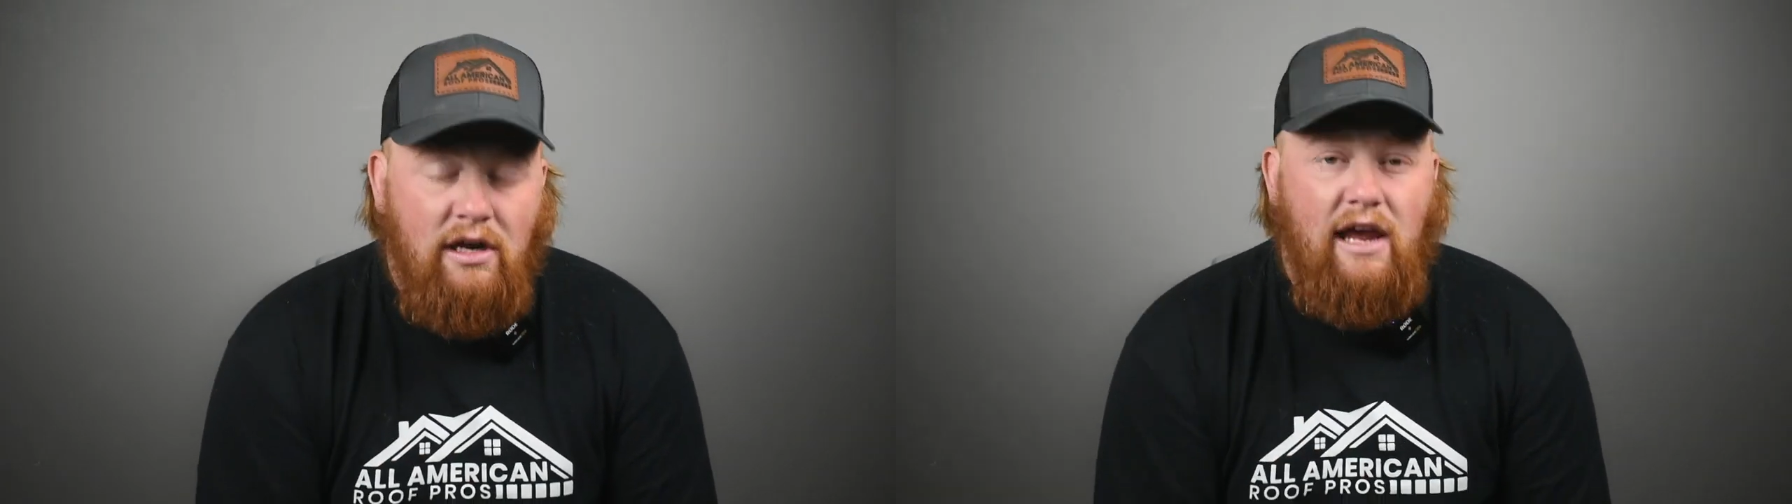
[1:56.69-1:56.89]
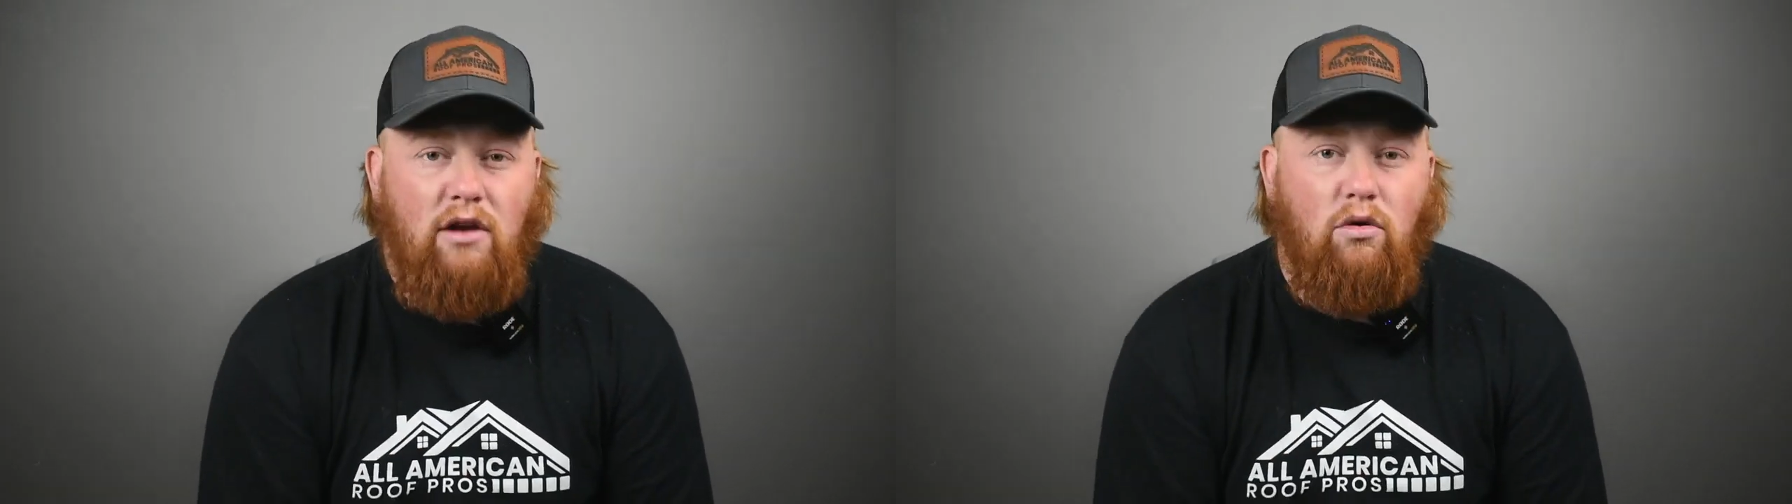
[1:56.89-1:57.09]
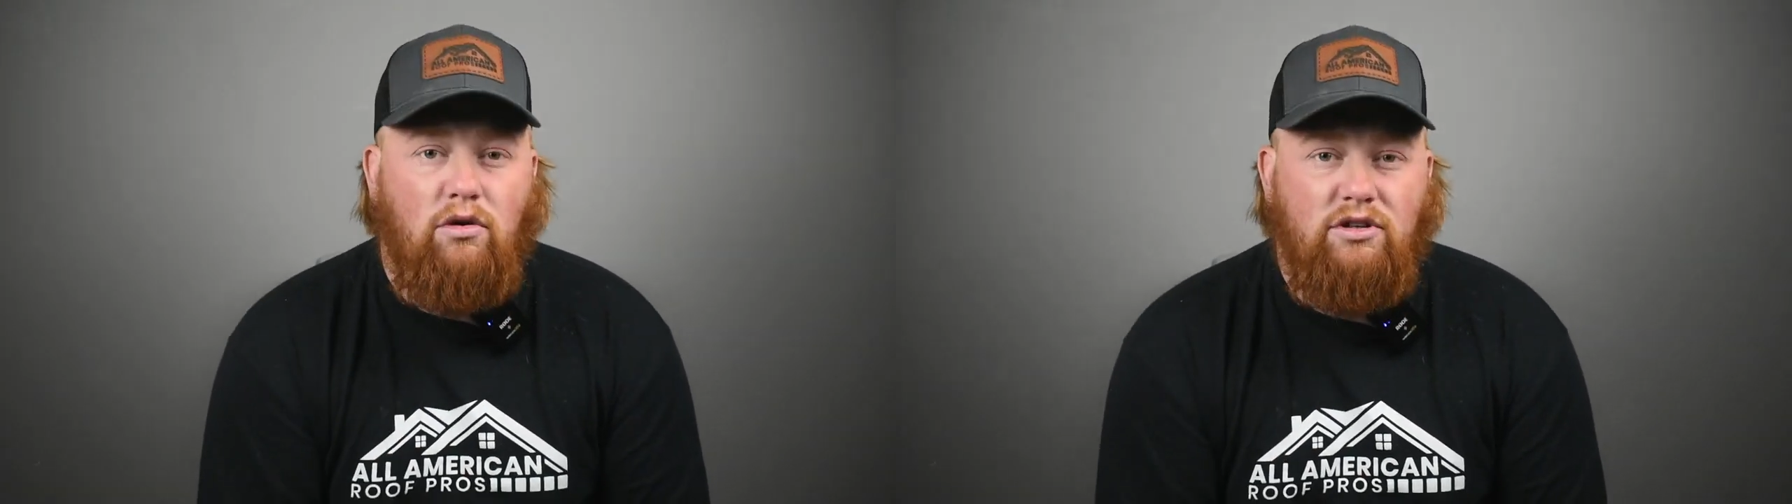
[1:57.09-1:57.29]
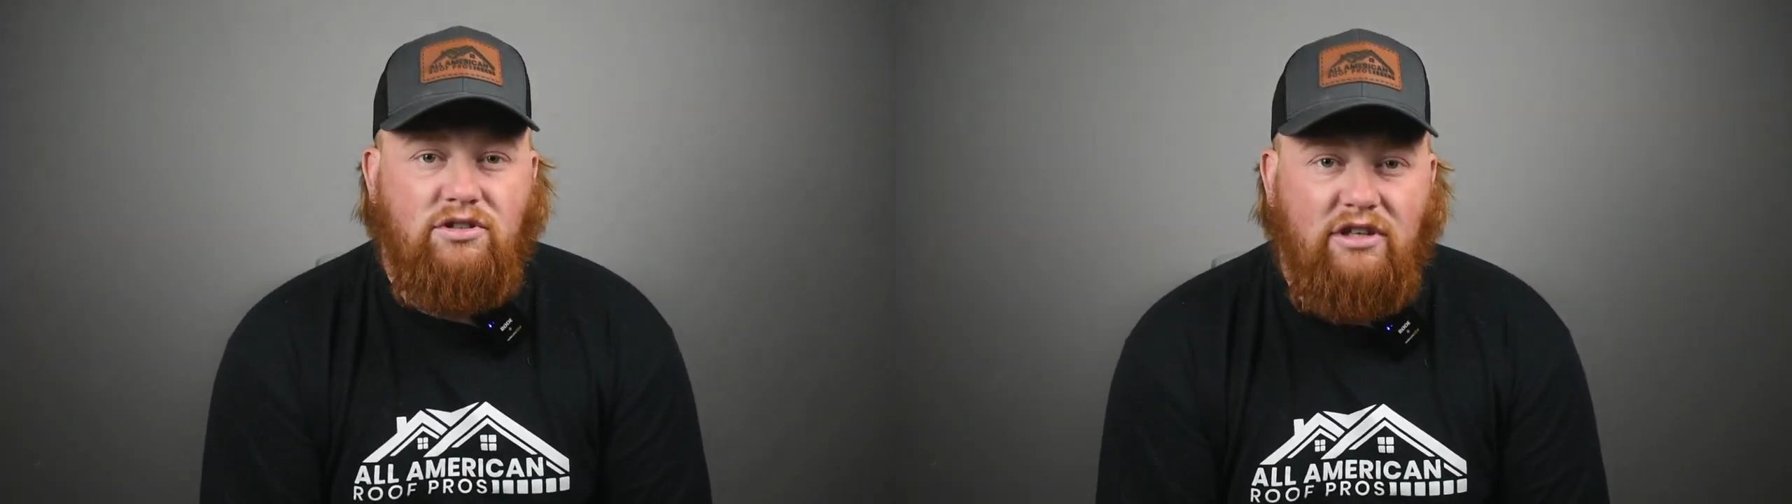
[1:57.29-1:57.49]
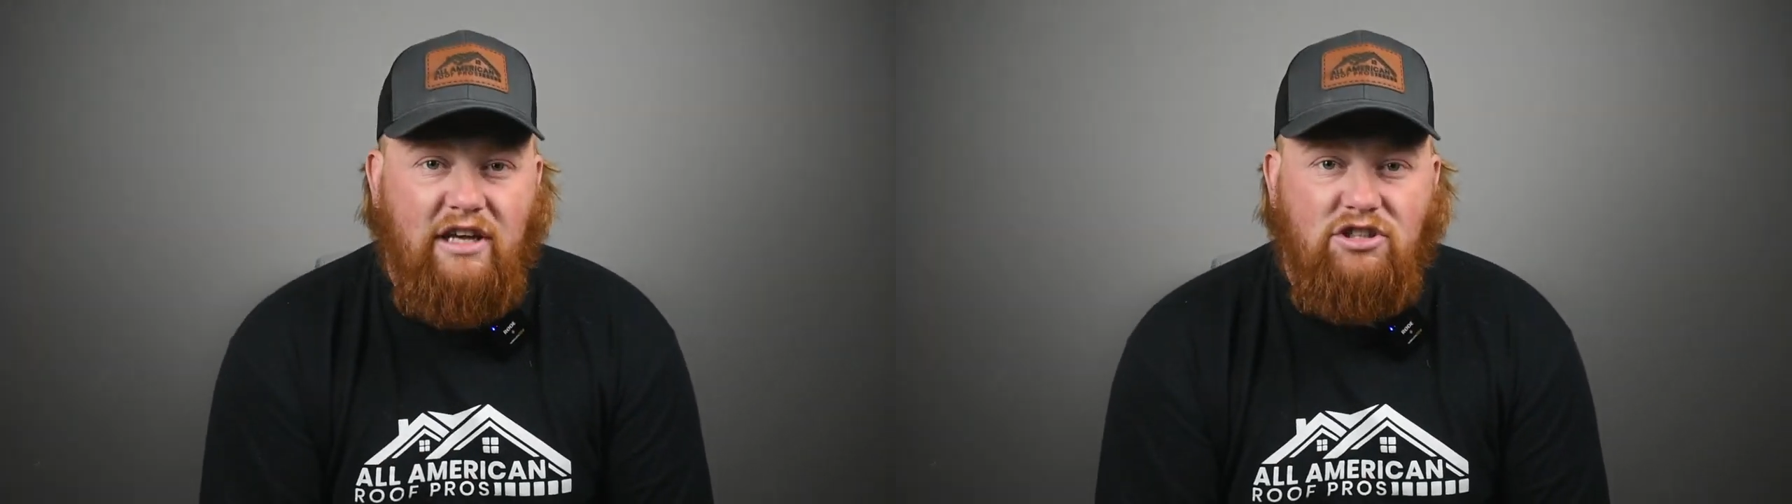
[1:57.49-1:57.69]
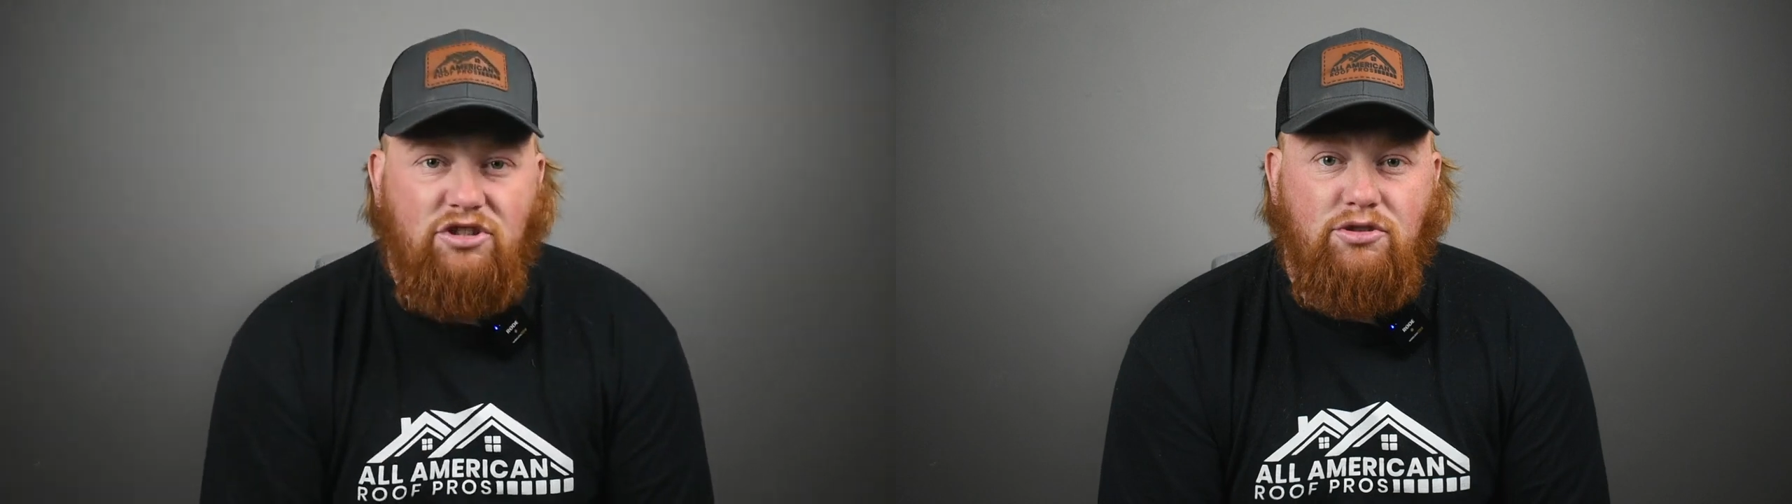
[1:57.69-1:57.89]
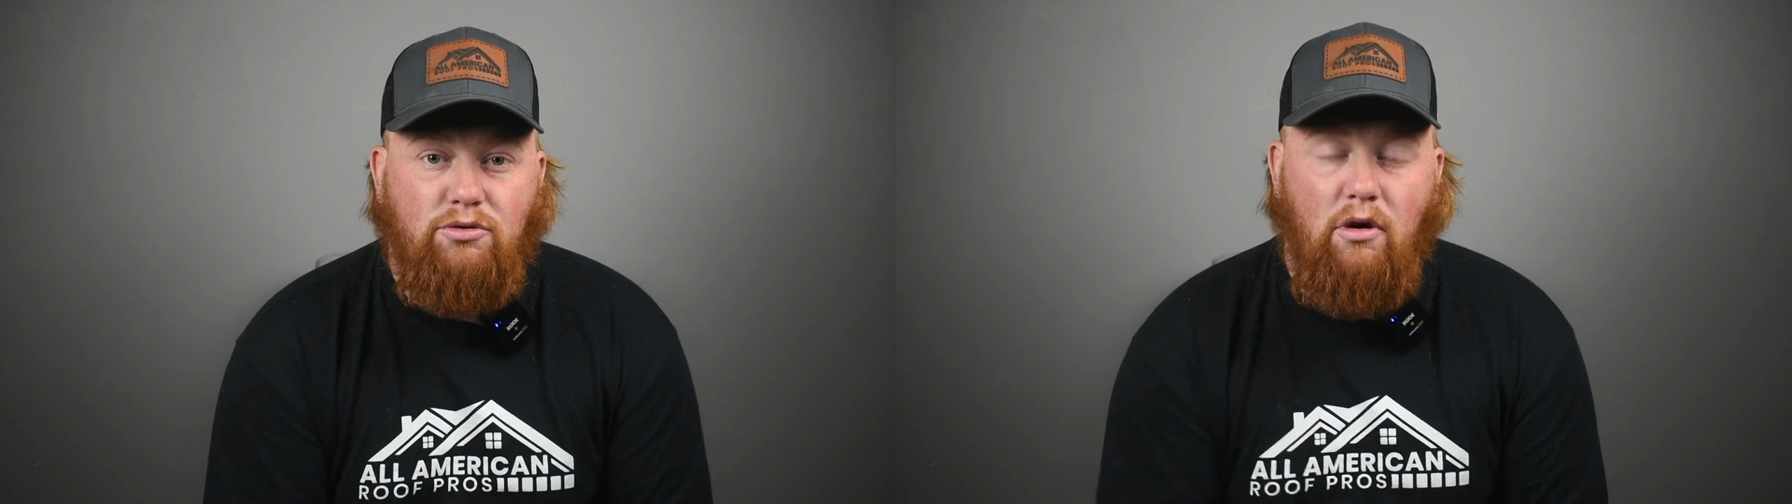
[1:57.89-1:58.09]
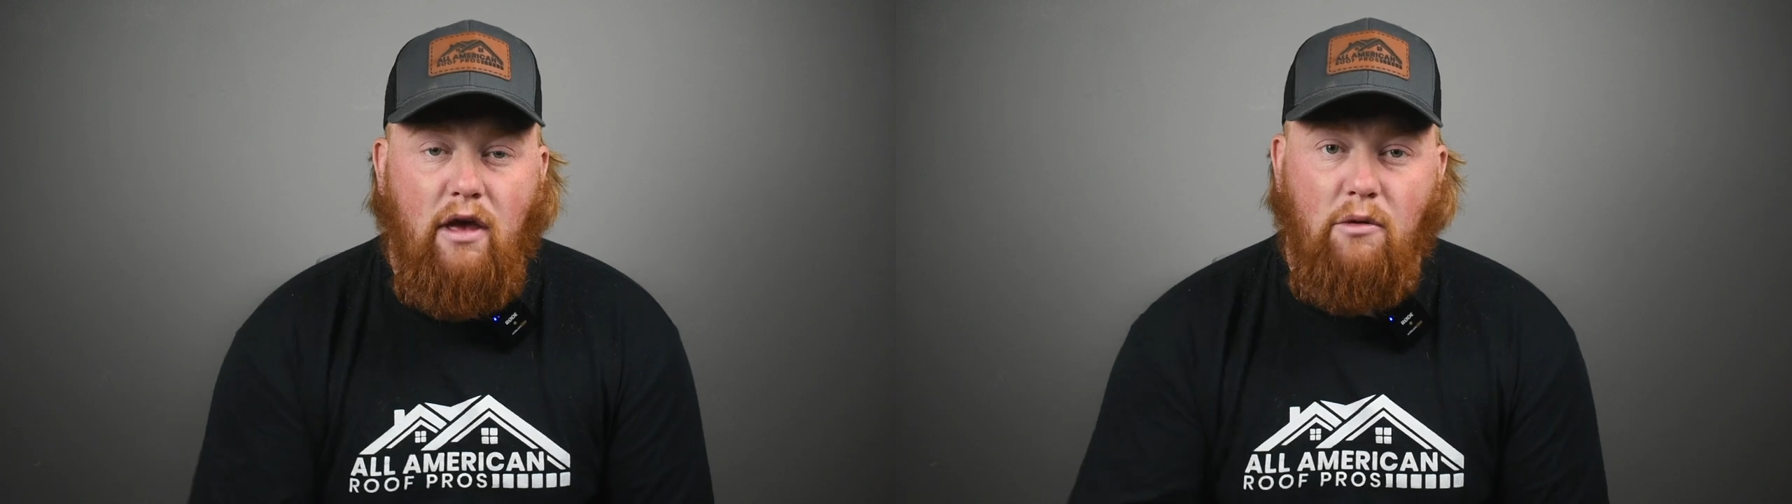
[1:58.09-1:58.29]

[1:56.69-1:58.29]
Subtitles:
in order to get you